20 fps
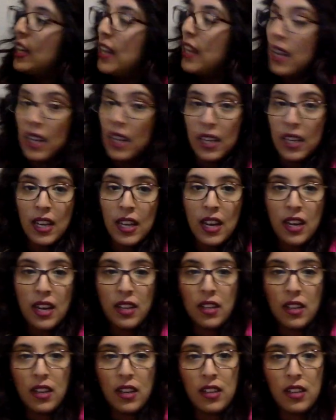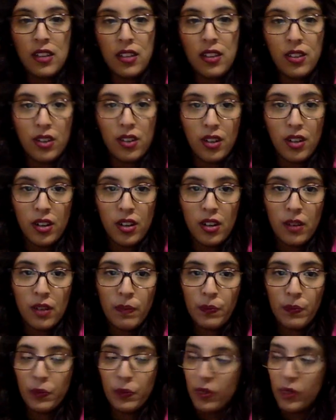And again, another
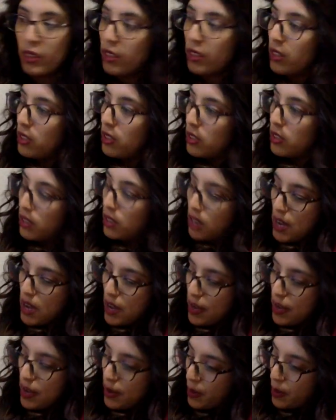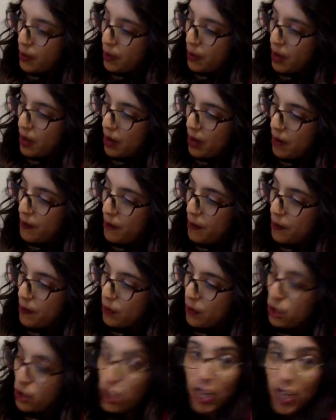um,
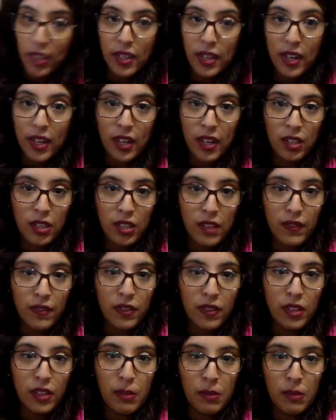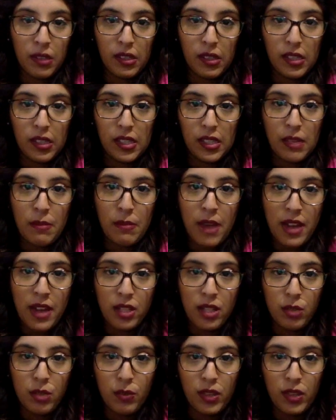shirt that can definitely mix and
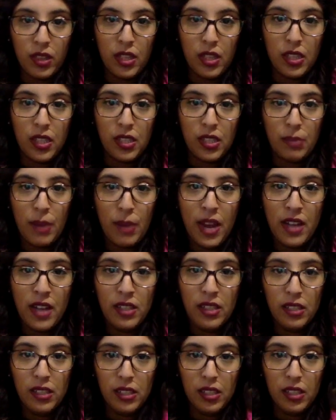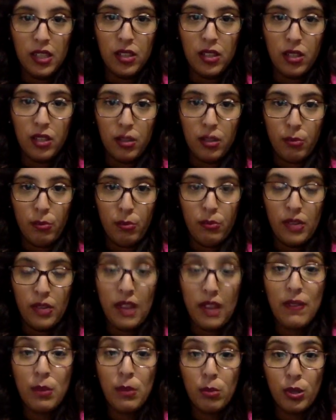match with these pants, either the
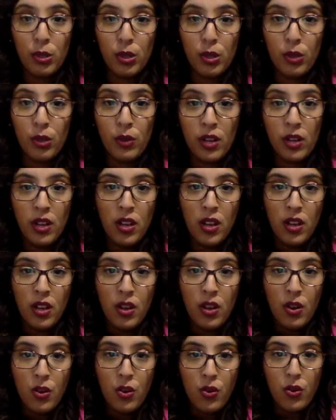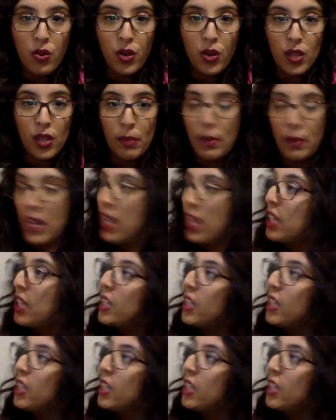navy blue or the pink